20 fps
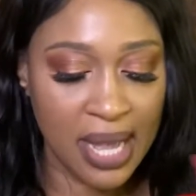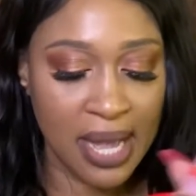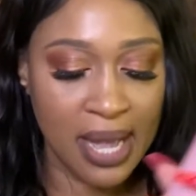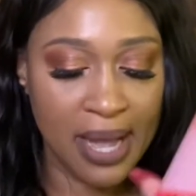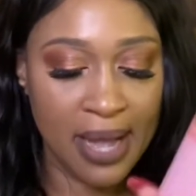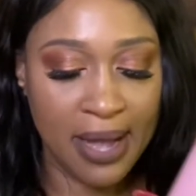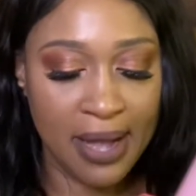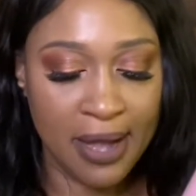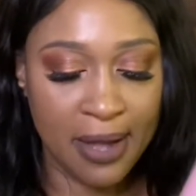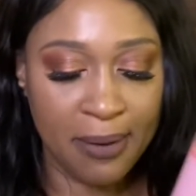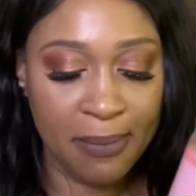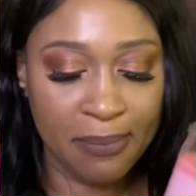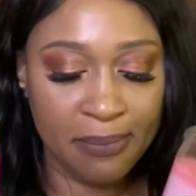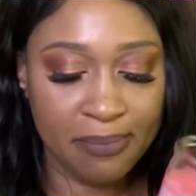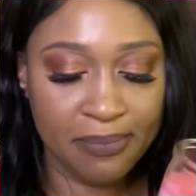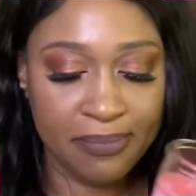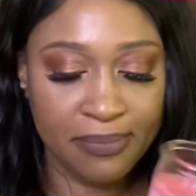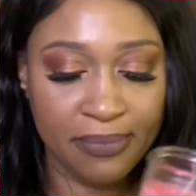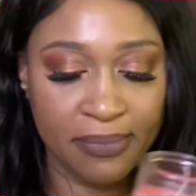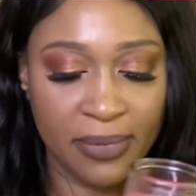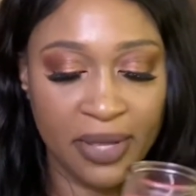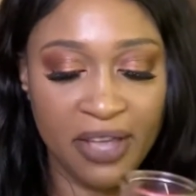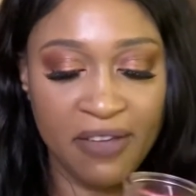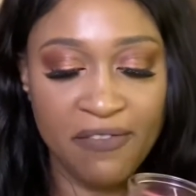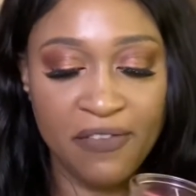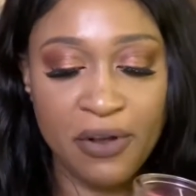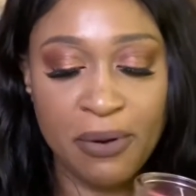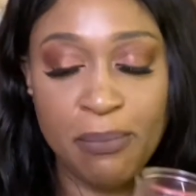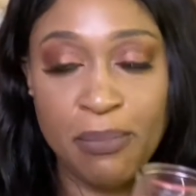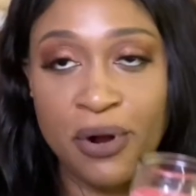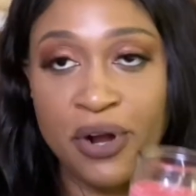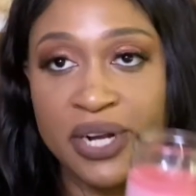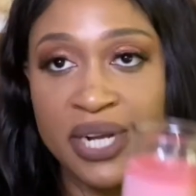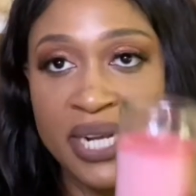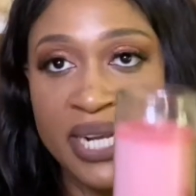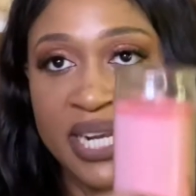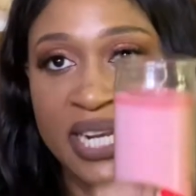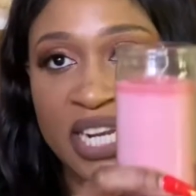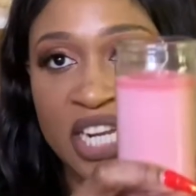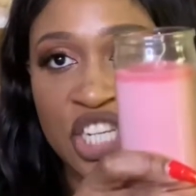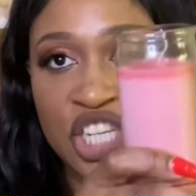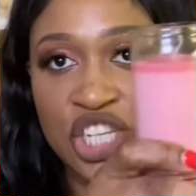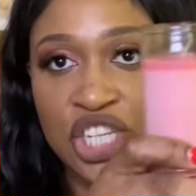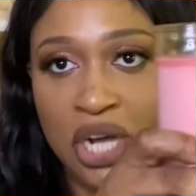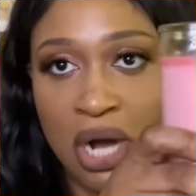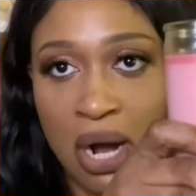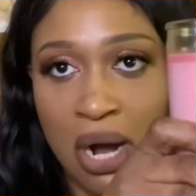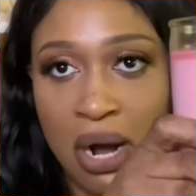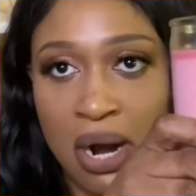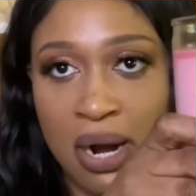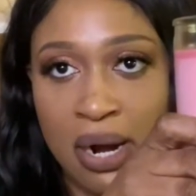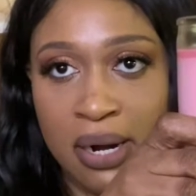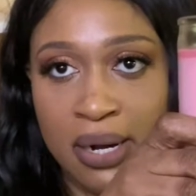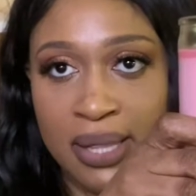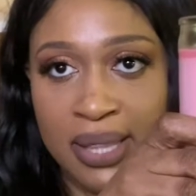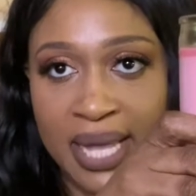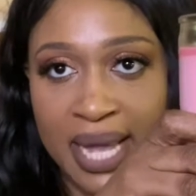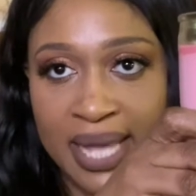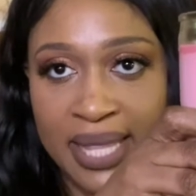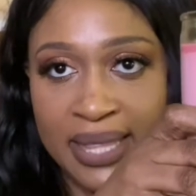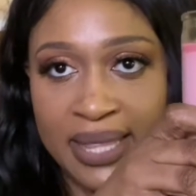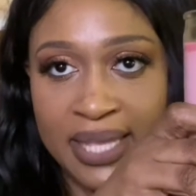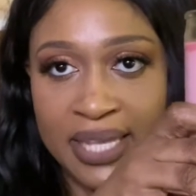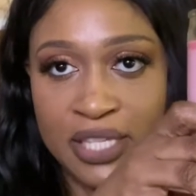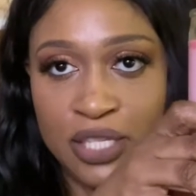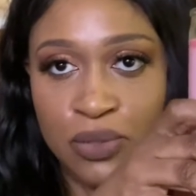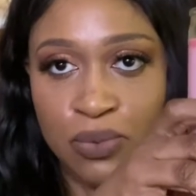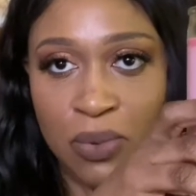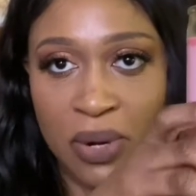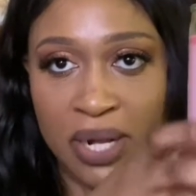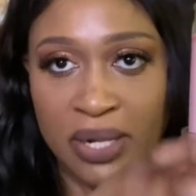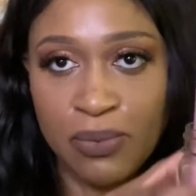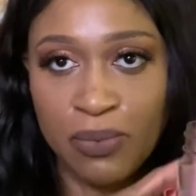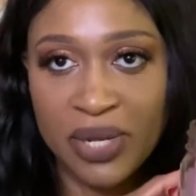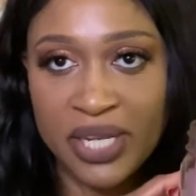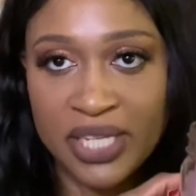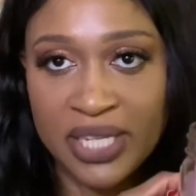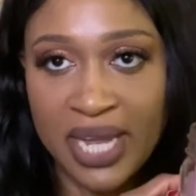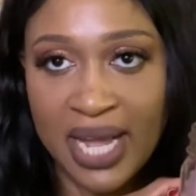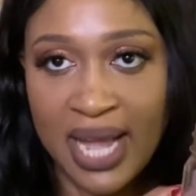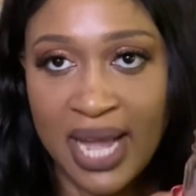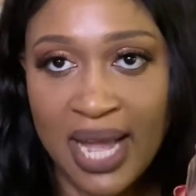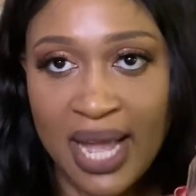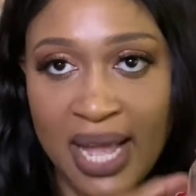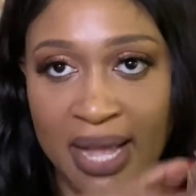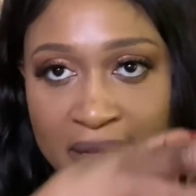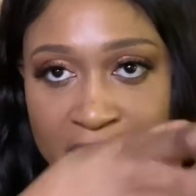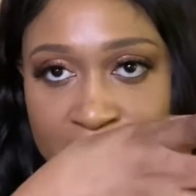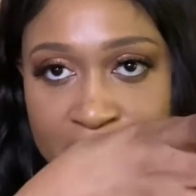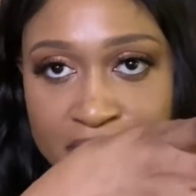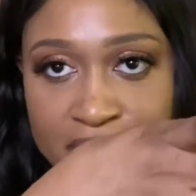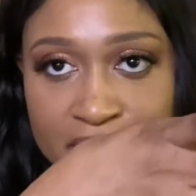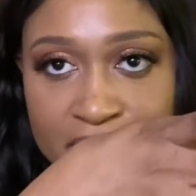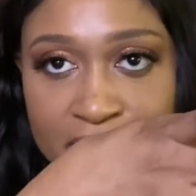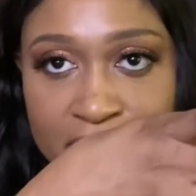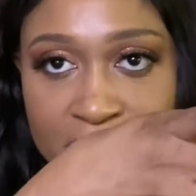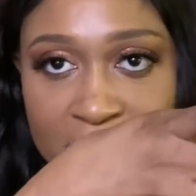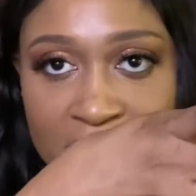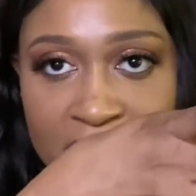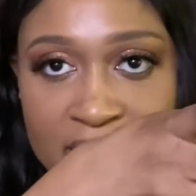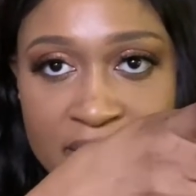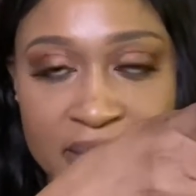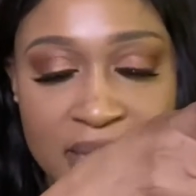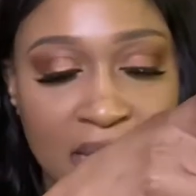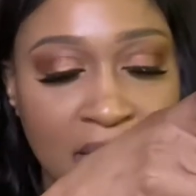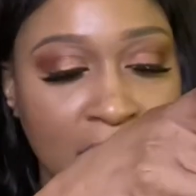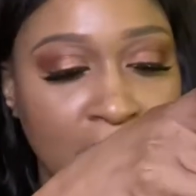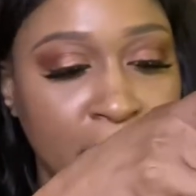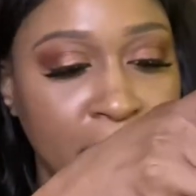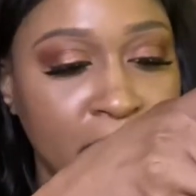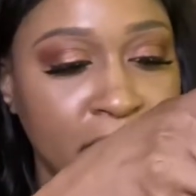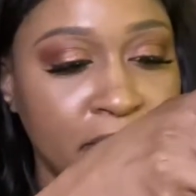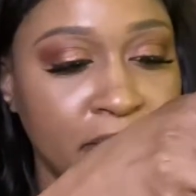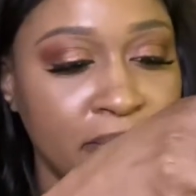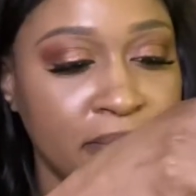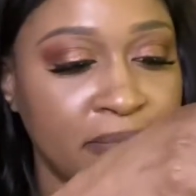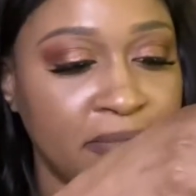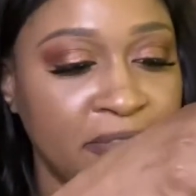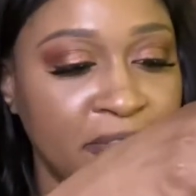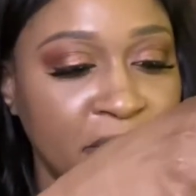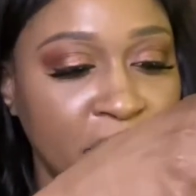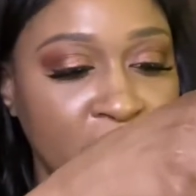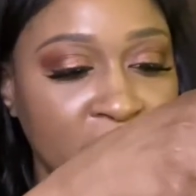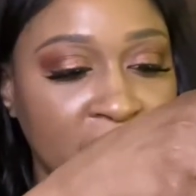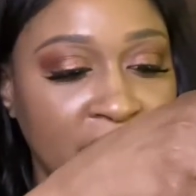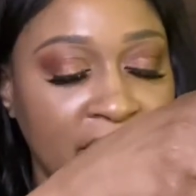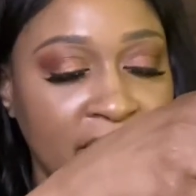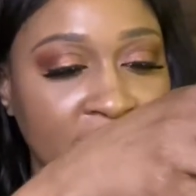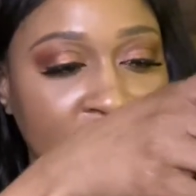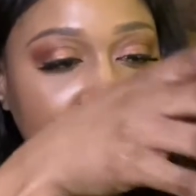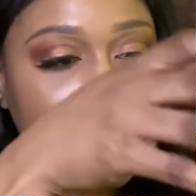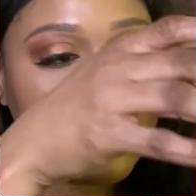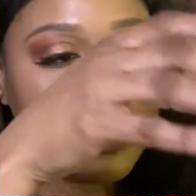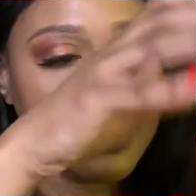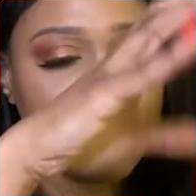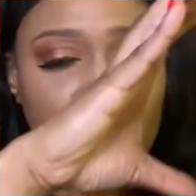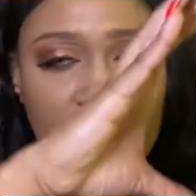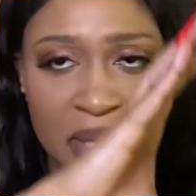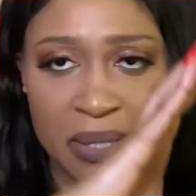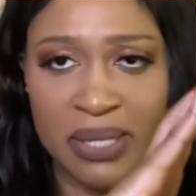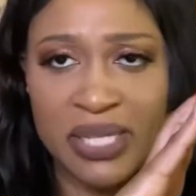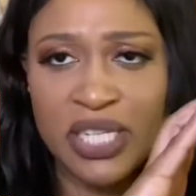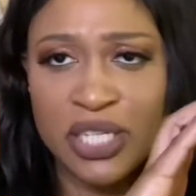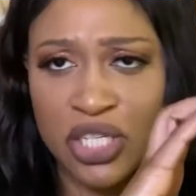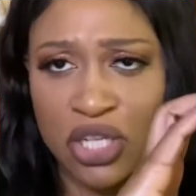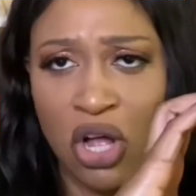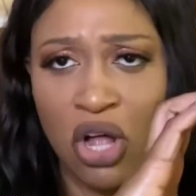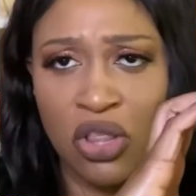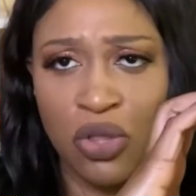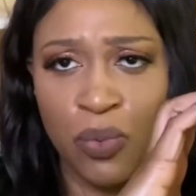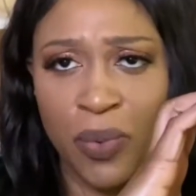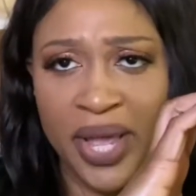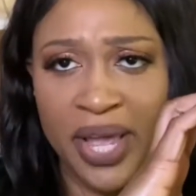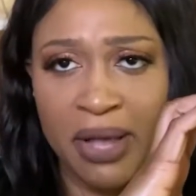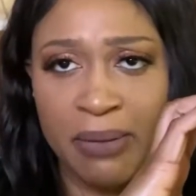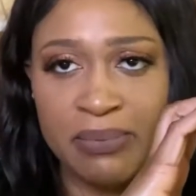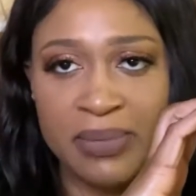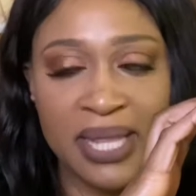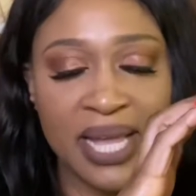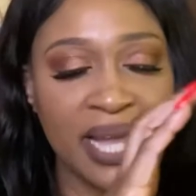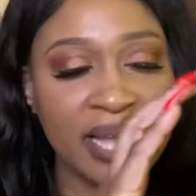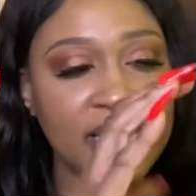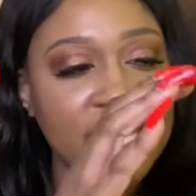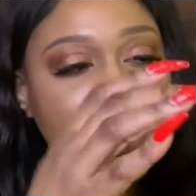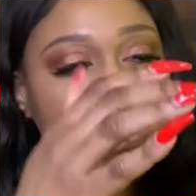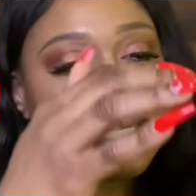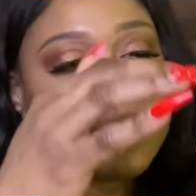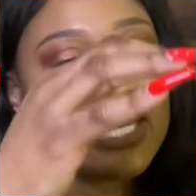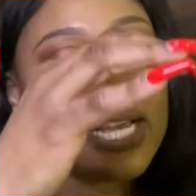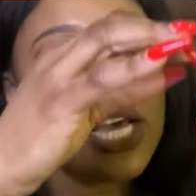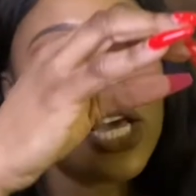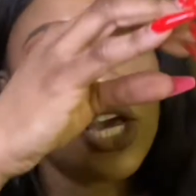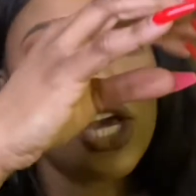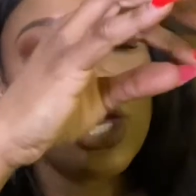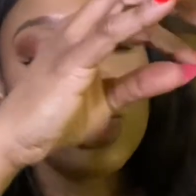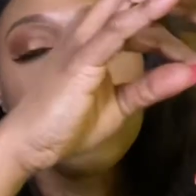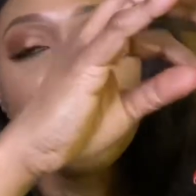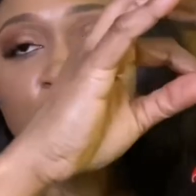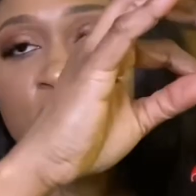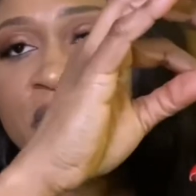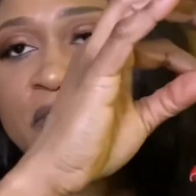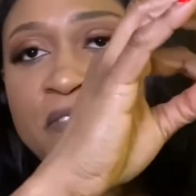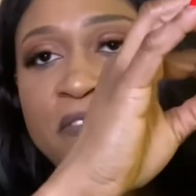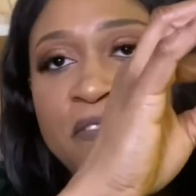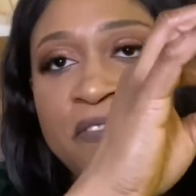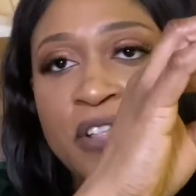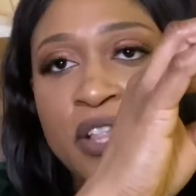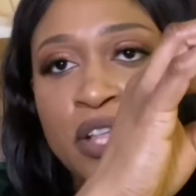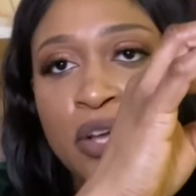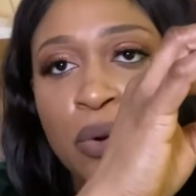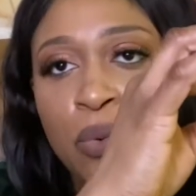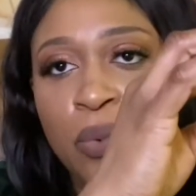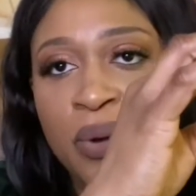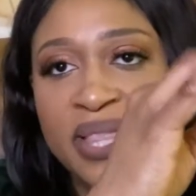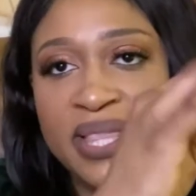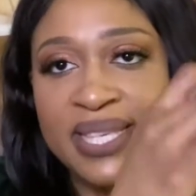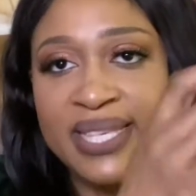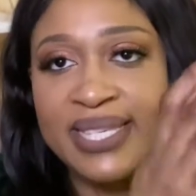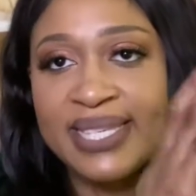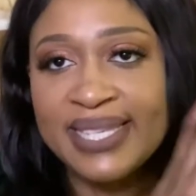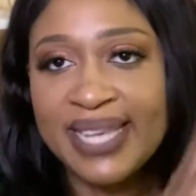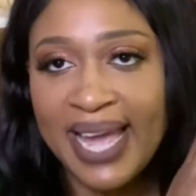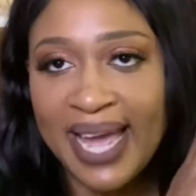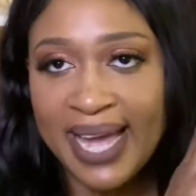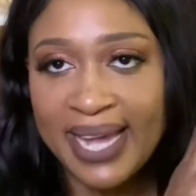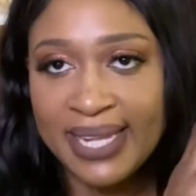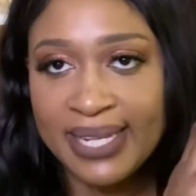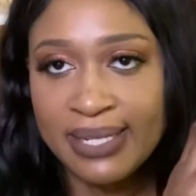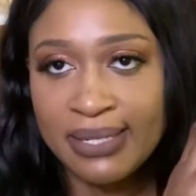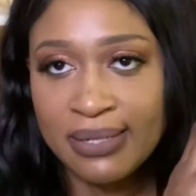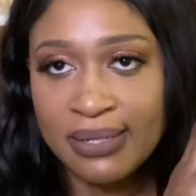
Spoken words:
If you're burning in a jar like this one, which is filled like this, it's just all the way up like this, you could fill it with sand